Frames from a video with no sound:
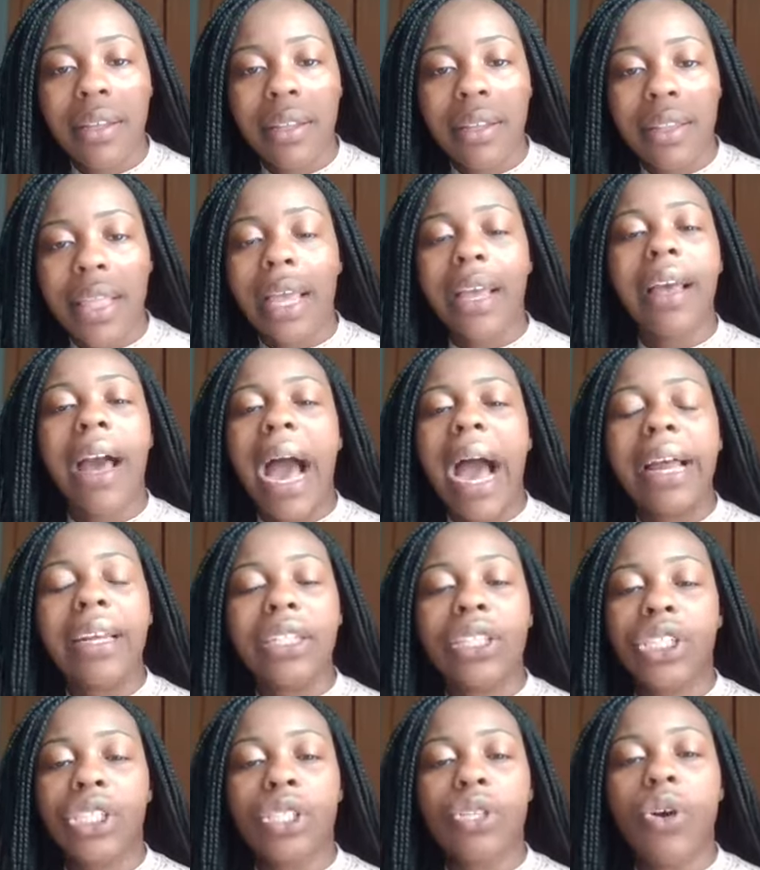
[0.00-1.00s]
That God
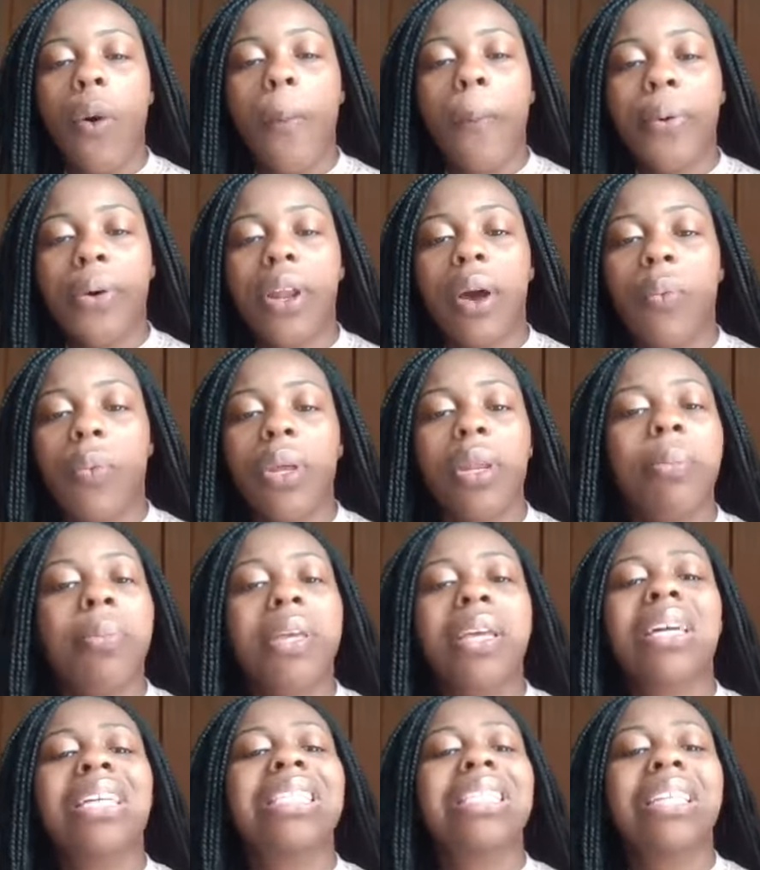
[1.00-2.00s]
is just going to put up with it
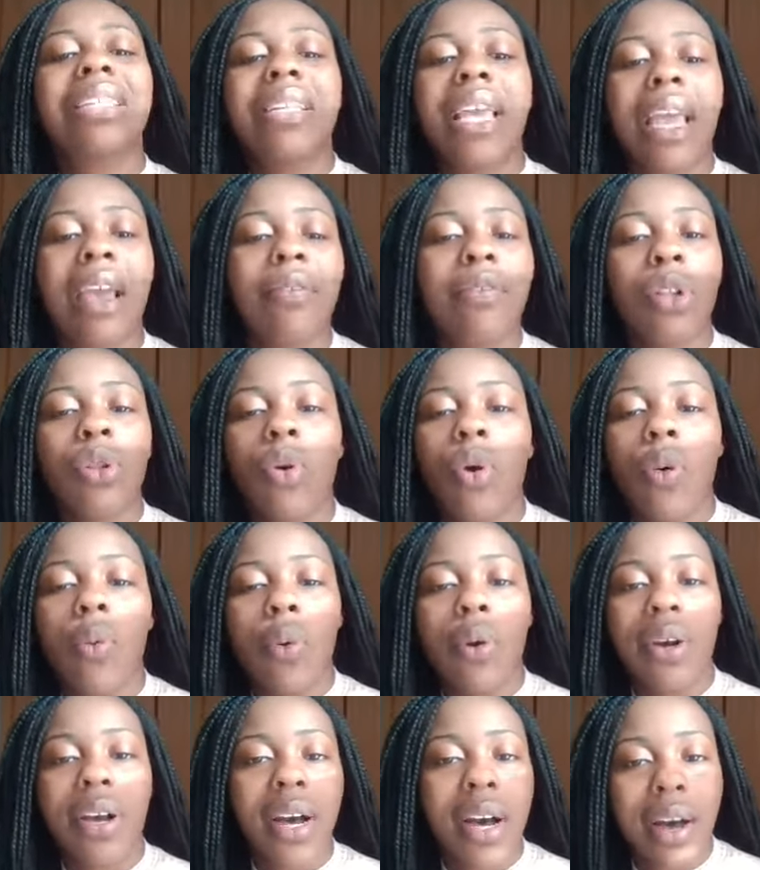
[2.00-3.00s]
because the day of the Lord will
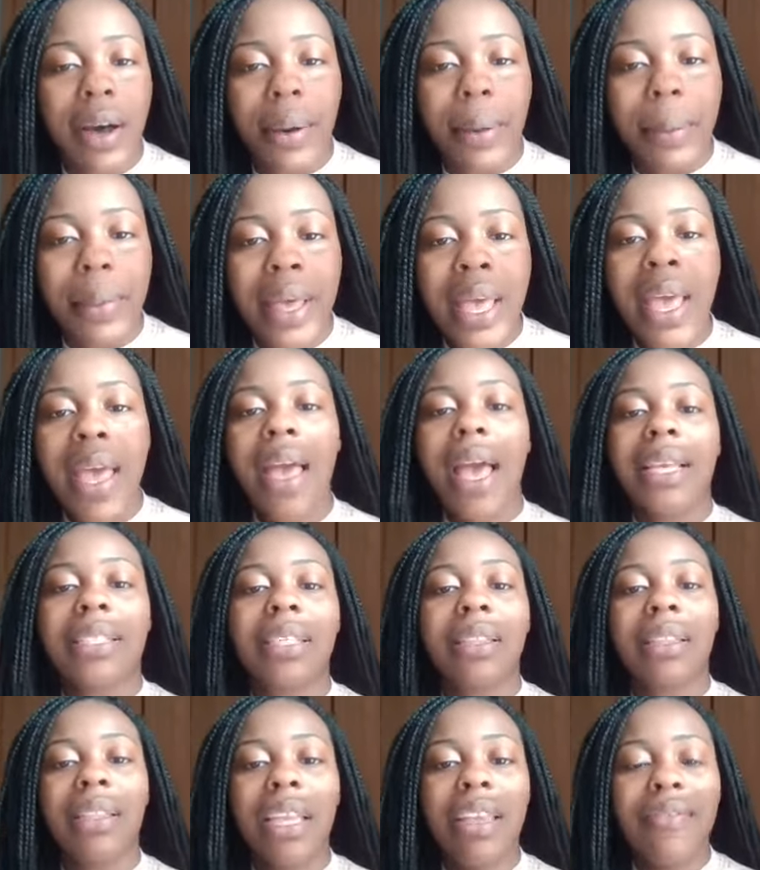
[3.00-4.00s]
come as a
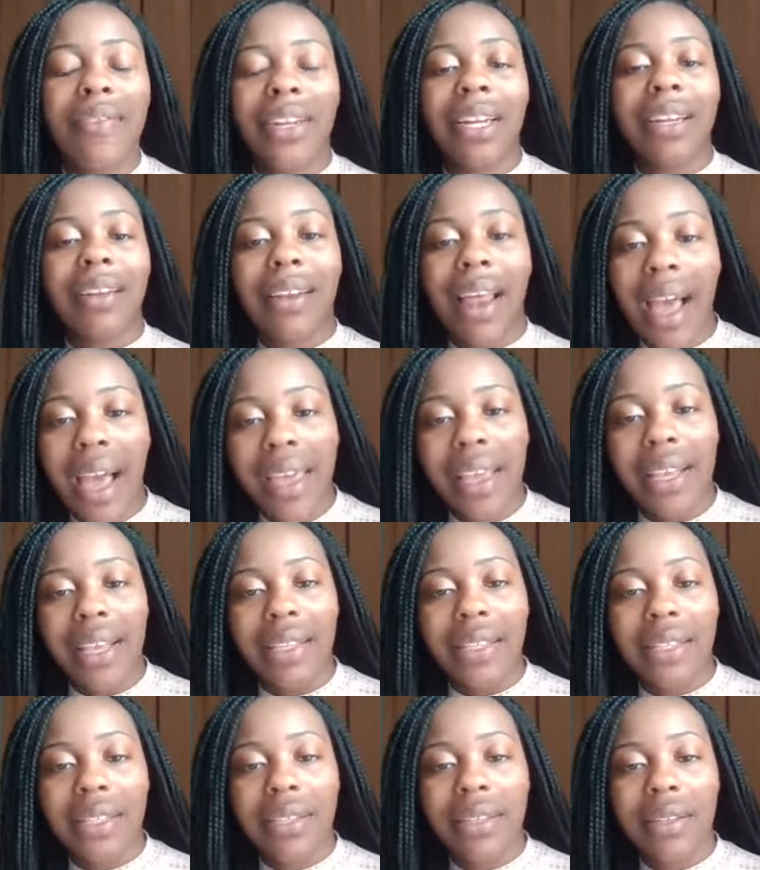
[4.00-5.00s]
thief in the night.
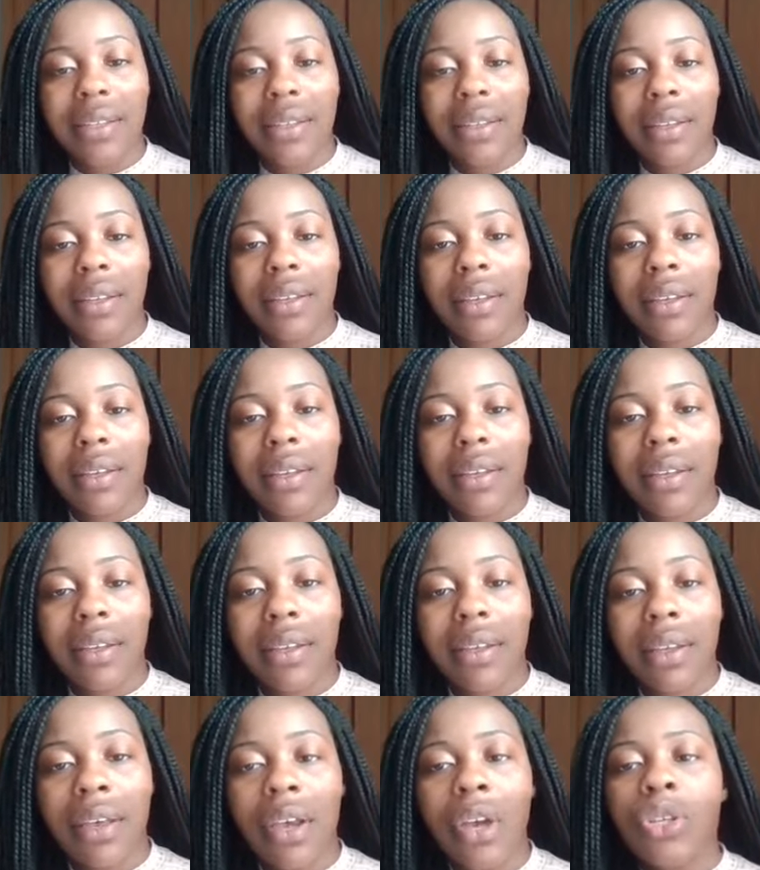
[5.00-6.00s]

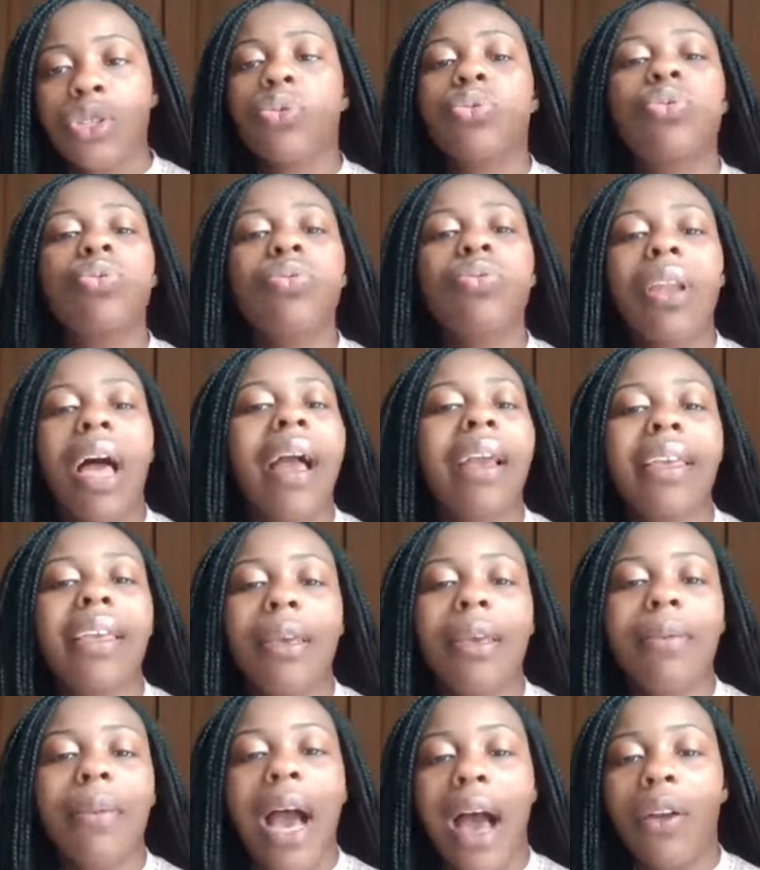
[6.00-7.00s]
So do not
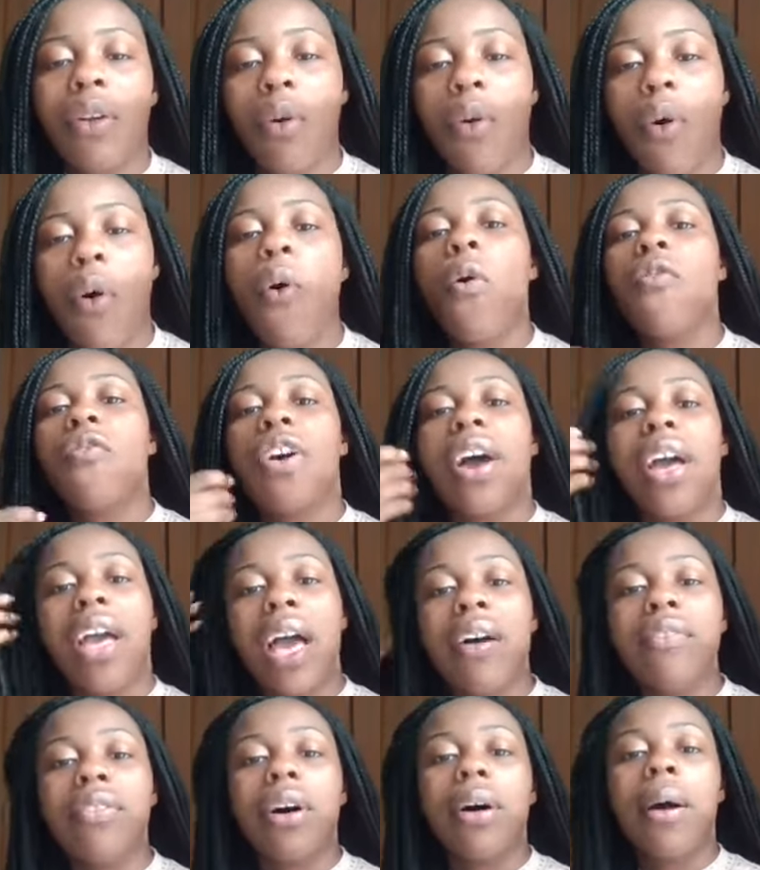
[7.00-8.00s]
keep God on hold
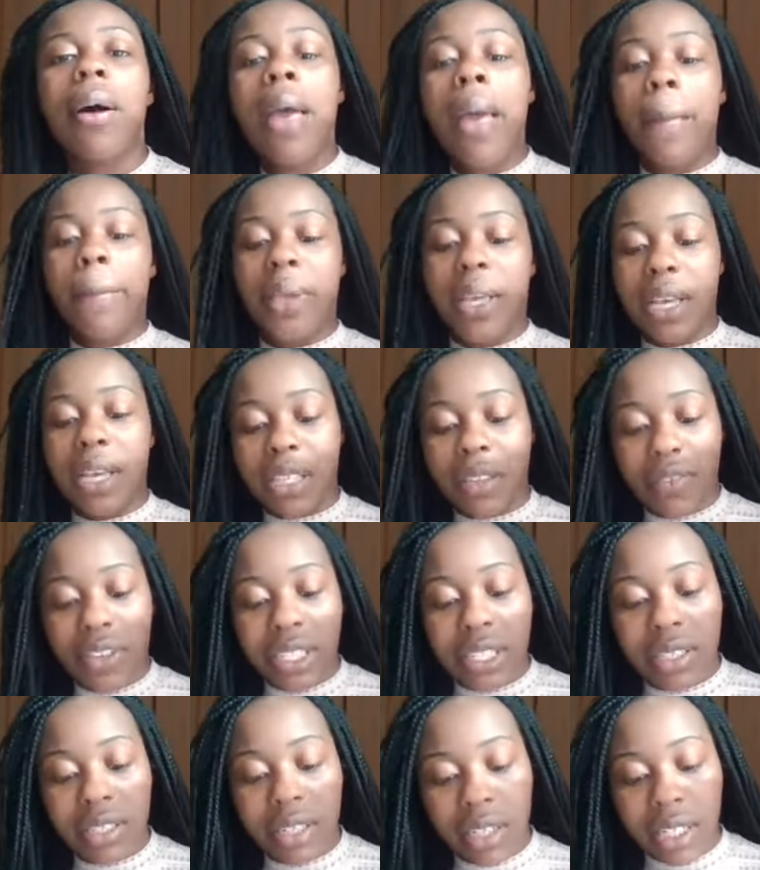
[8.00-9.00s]
forever because of
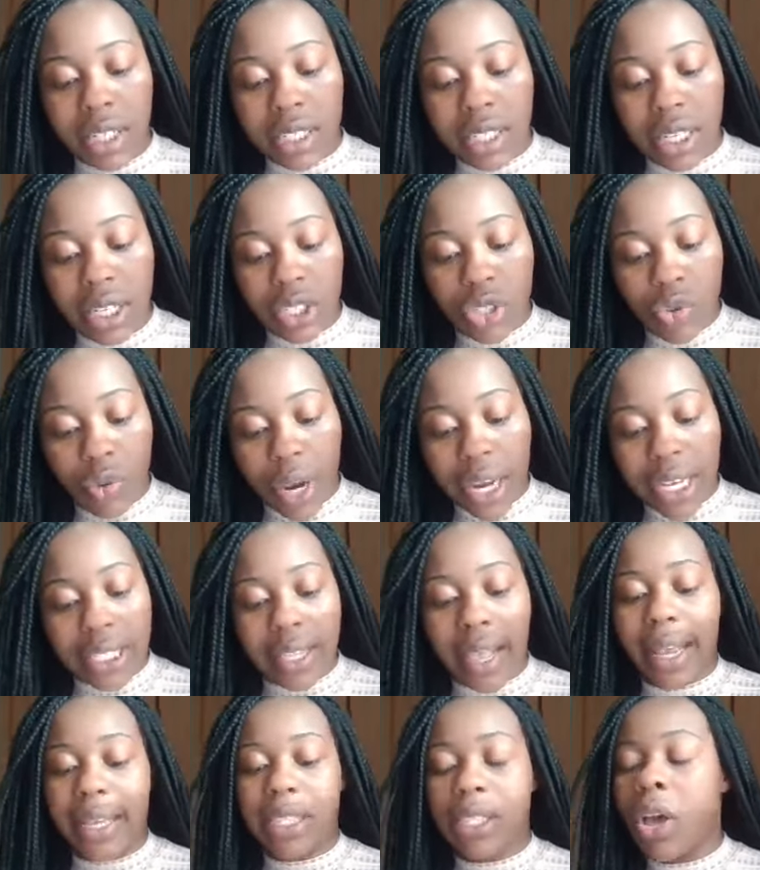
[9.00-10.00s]
his goodness and his grace,
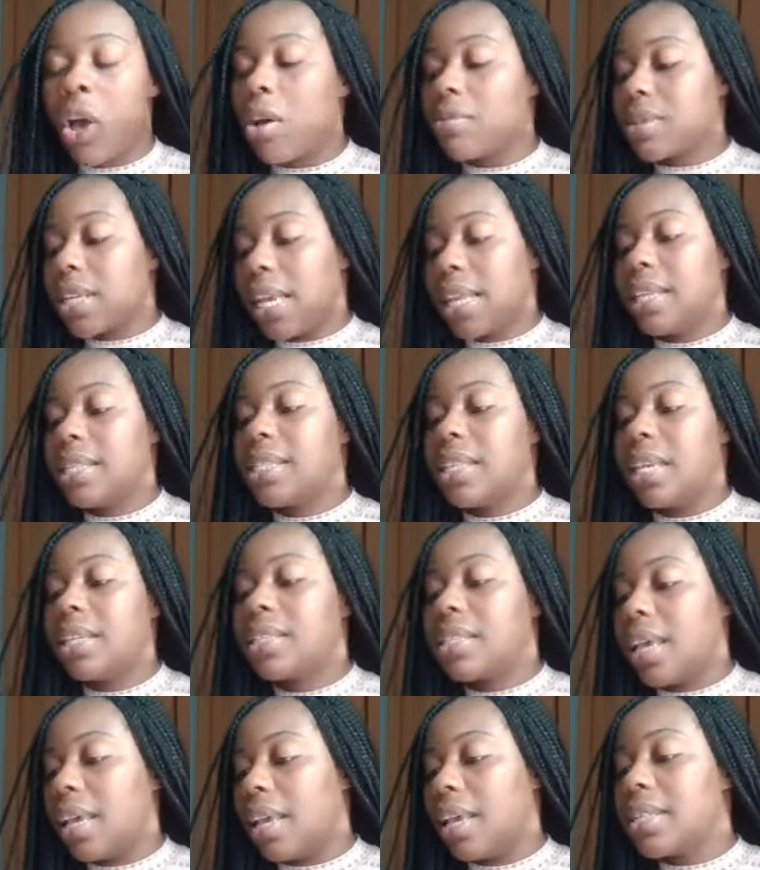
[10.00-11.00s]
like Psalms 86
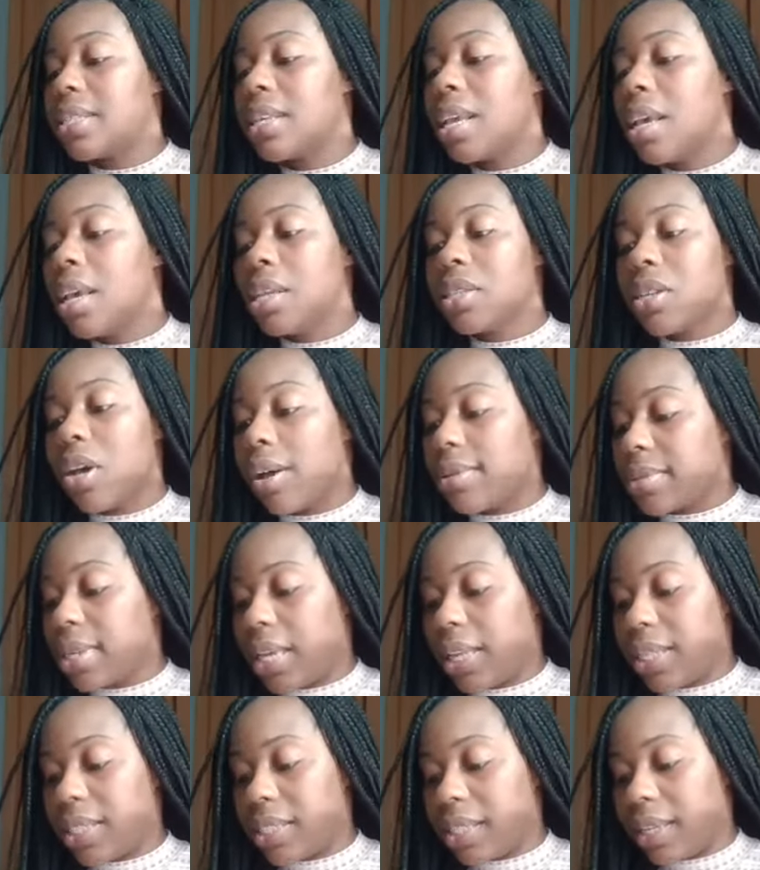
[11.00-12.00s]
says. Psalms
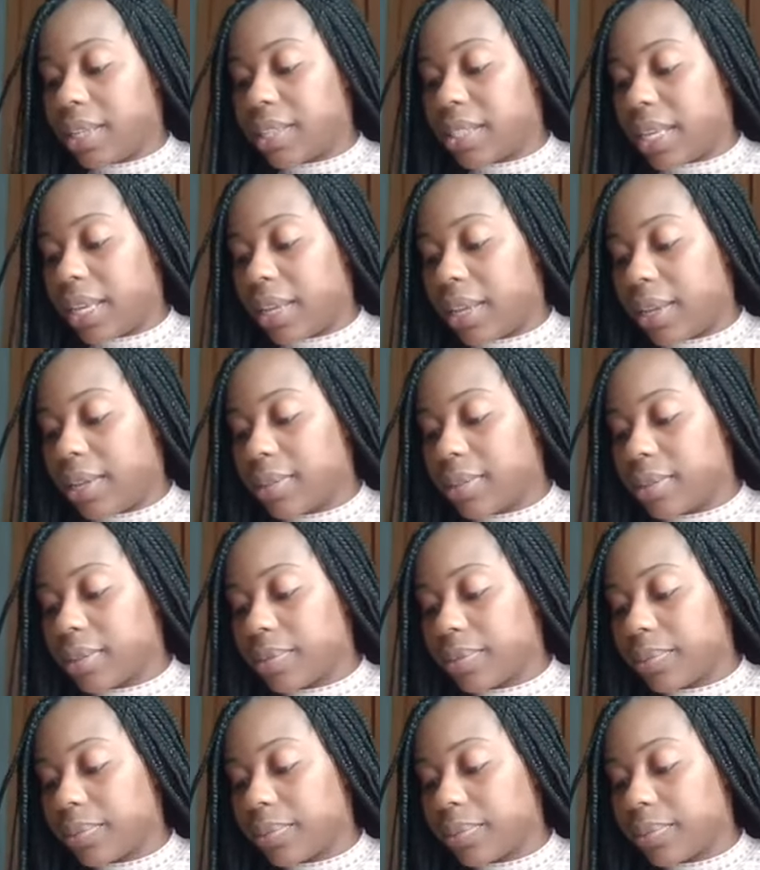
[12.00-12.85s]
86 says.